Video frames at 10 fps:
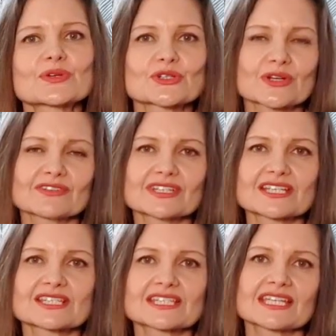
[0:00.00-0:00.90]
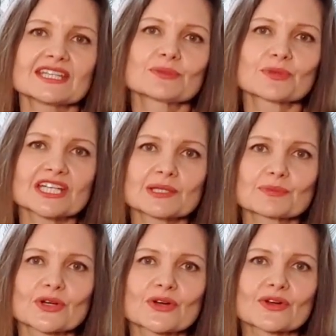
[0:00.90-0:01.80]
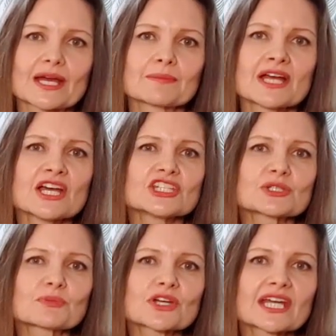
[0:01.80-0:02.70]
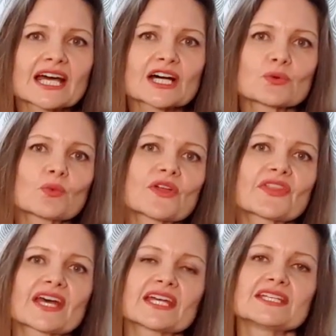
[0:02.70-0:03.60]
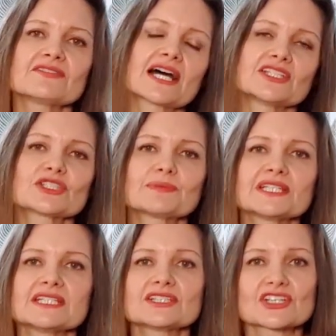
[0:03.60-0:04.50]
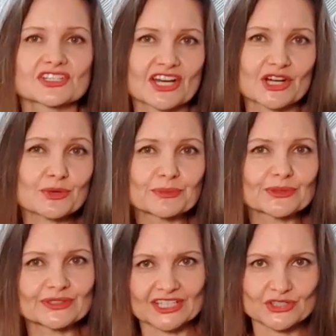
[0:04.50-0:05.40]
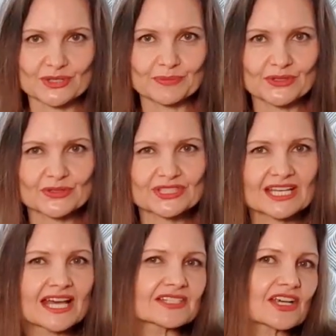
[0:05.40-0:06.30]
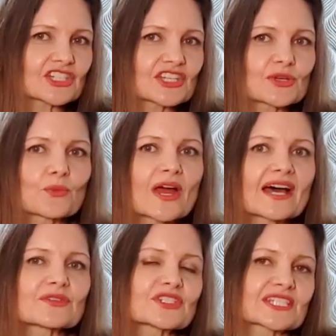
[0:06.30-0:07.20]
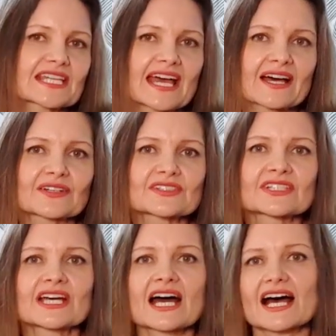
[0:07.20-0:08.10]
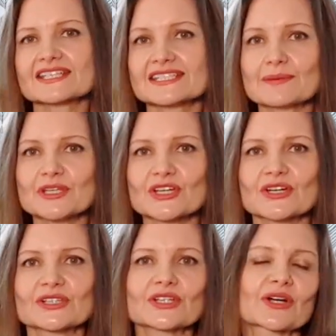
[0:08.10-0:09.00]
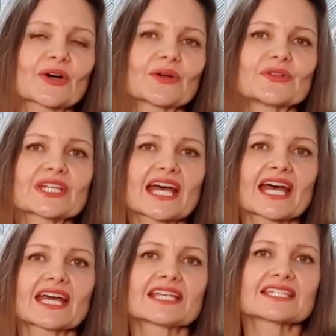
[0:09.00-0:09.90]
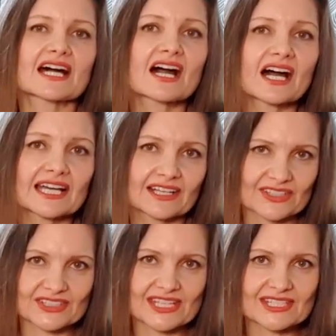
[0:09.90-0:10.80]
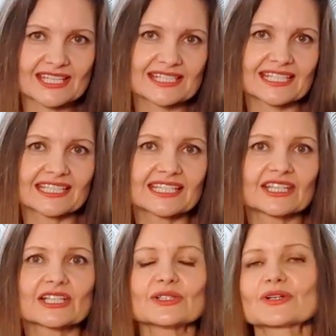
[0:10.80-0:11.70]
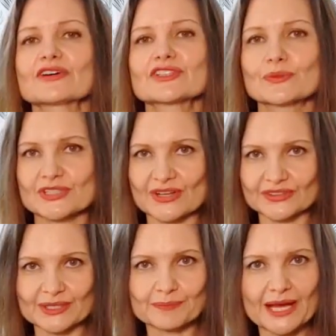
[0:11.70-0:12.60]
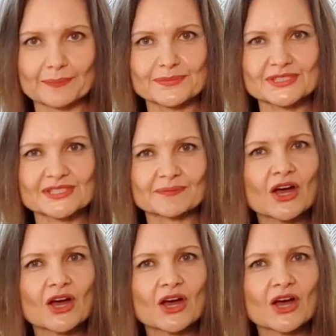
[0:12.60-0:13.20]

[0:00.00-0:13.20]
retrievers in the breeding program to bring out what they find to be desirable attributes, such as a round snout, a semi-curly coat, and a higher consistency in the look of the resulting pups,